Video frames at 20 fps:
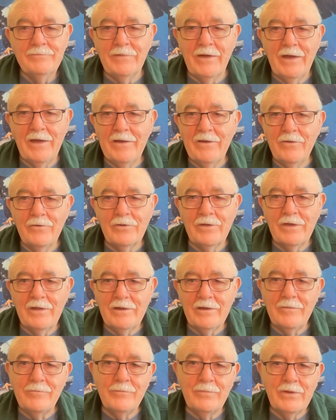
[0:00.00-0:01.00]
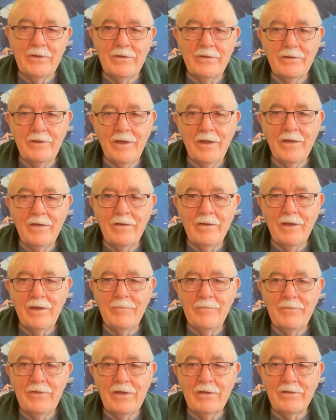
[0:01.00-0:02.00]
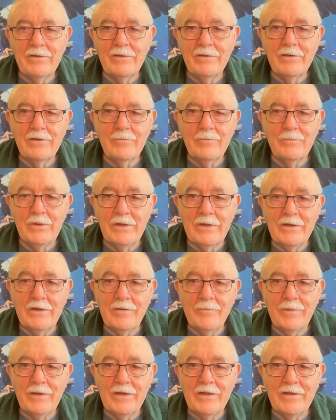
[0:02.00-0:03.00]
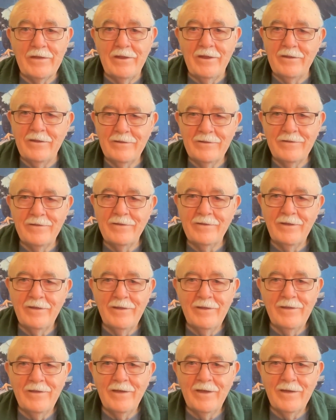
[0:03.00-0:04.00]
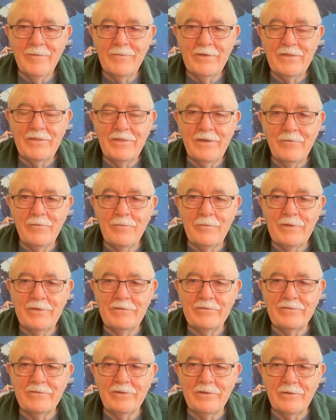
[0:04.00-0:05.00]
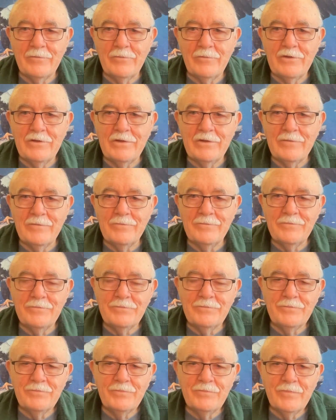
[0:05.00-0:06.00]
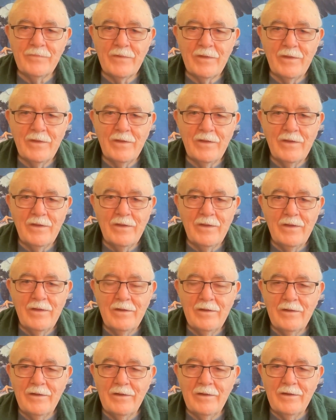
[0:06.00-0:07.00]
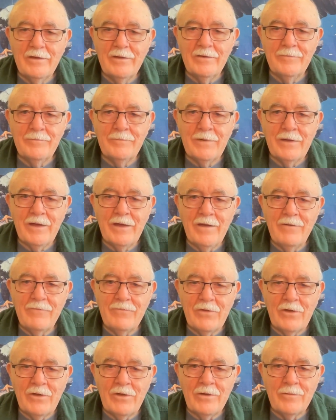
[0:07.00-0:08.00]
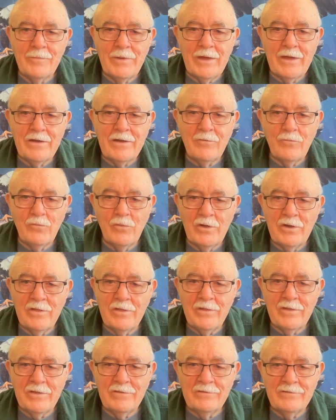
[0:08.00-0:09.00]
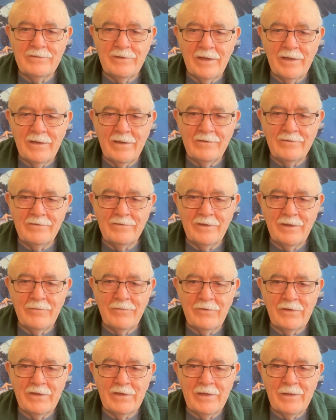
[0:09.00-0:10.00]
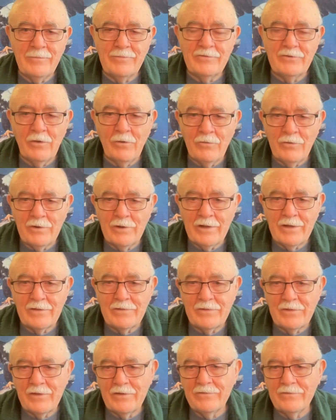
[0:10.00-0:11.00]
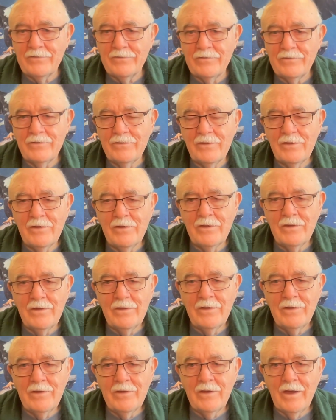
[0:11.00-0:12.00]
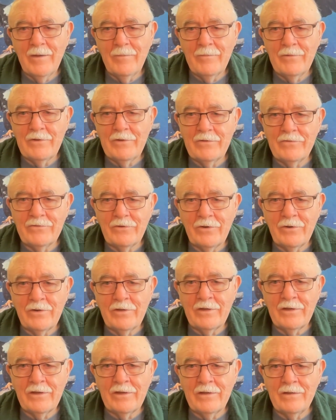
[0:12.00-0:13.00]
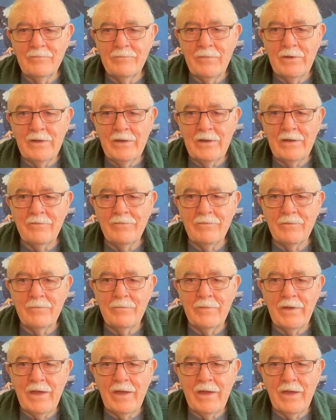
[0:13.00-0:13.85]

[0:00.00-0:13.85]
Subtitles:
I don't get it, but I'm not going to complain about it. I mean, that would be silly, wouldn't it? I've thought about it. One of these days, if it keeps going like this, I'm going to start getting money from